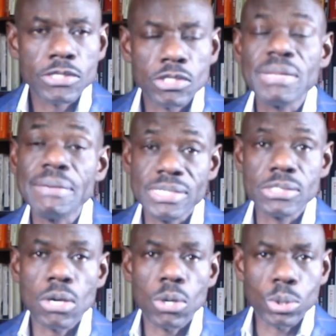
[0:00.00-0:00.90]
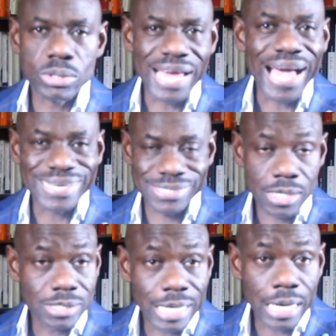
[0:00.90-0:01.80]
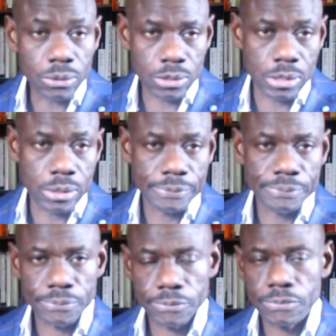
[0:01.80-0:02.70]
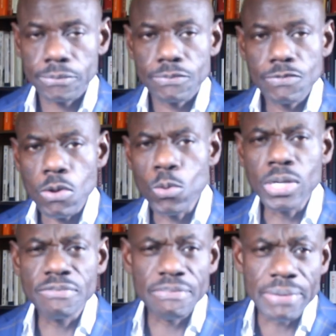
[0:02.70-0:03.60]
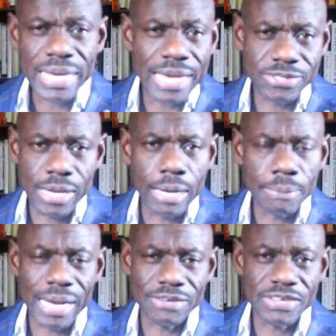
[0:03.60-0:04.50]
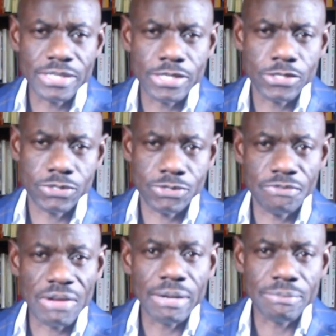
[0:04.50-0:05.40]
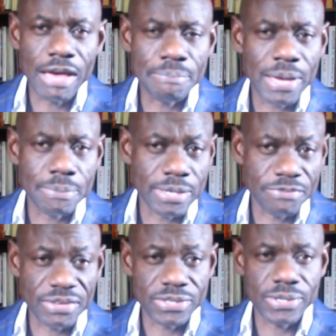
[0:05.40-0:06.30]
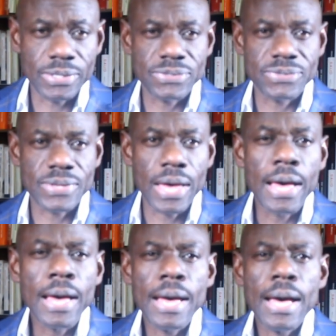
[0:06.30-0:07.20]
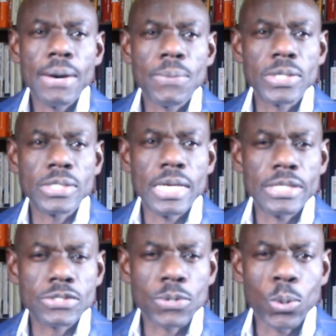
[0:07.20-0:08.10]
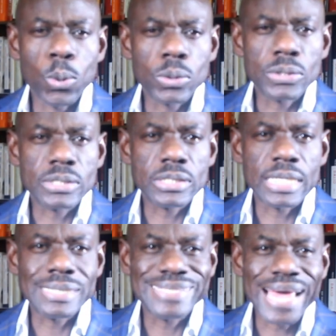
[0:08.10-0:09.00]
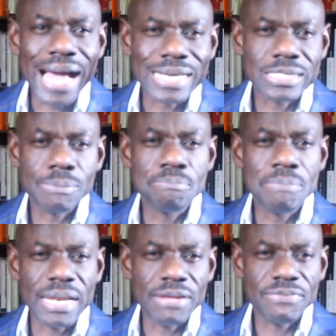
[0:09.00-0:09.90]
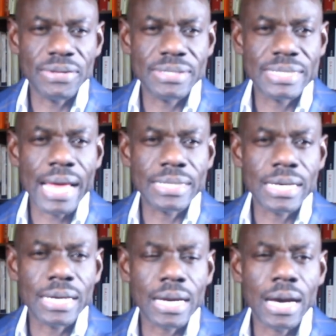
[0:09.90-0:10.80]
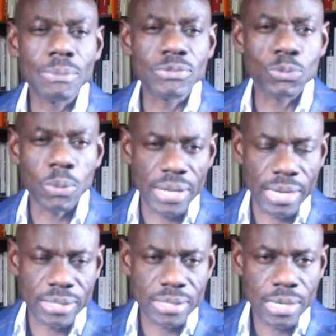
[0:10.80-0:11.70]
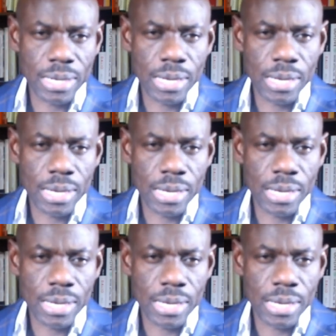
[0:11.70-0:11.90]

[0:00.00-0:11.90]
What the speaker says: Sometimes it's called tax shelter. One of the biggest advantages of apartment investing is what is called the tax benefit that comes with it.